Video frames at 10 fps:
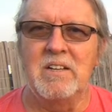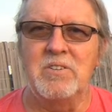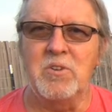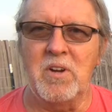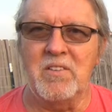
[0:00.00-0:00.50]

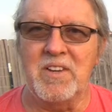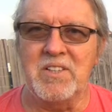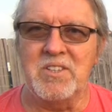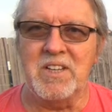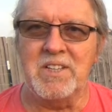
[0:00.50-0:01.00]
So having
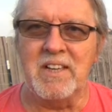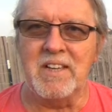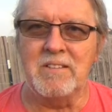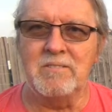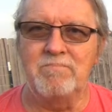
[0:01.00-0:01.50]
said
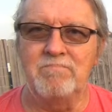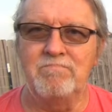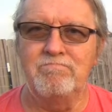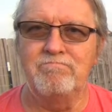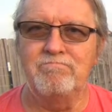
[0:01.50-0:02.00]
that,
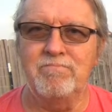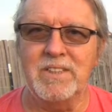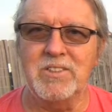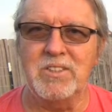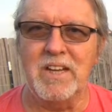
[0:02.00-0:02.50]

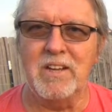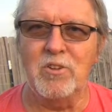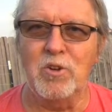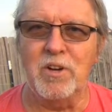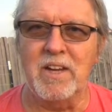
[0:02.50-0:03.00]
let's take a
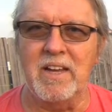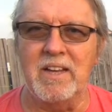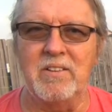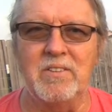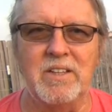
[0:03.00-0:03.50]
look
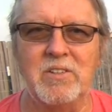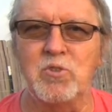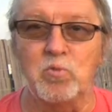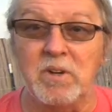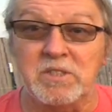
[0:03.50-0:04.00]
at
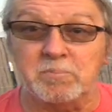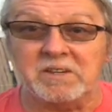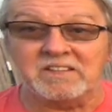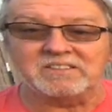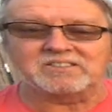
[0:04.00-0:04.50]
these raised
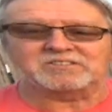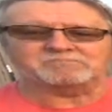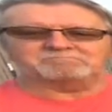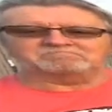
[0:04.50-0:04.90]
beds. So